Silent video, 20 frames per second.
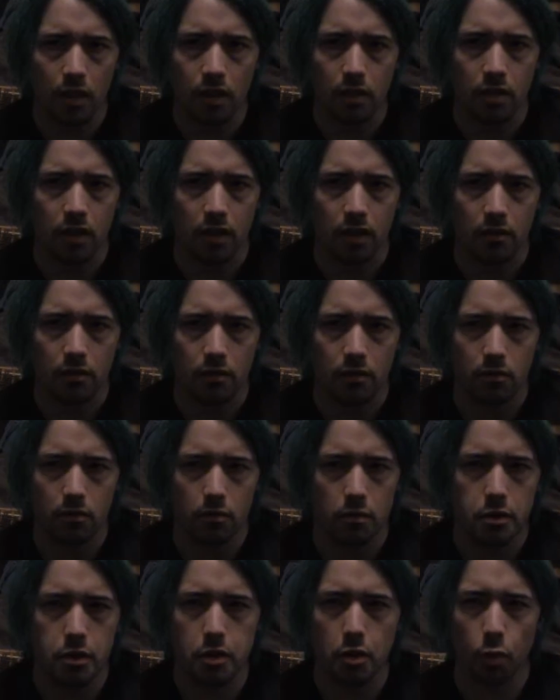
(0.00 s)
like
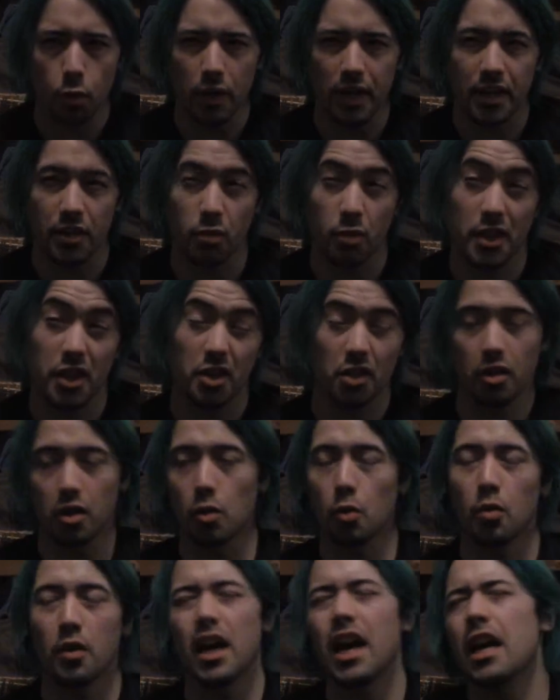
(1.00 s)
squint when your
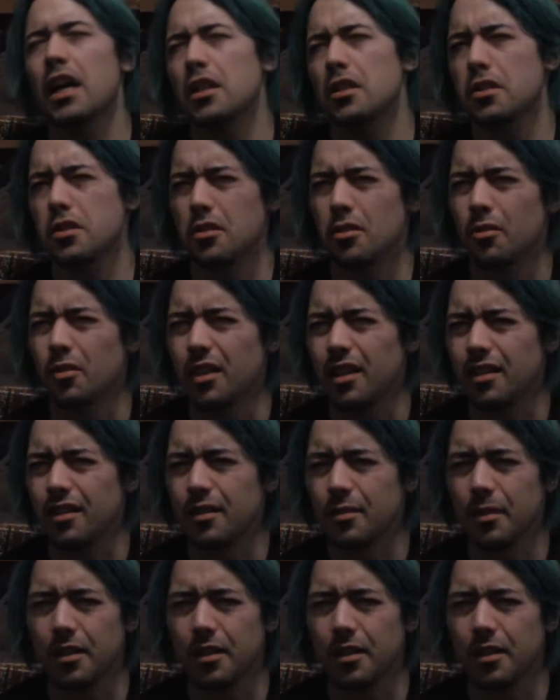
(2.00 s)
own eyes squint.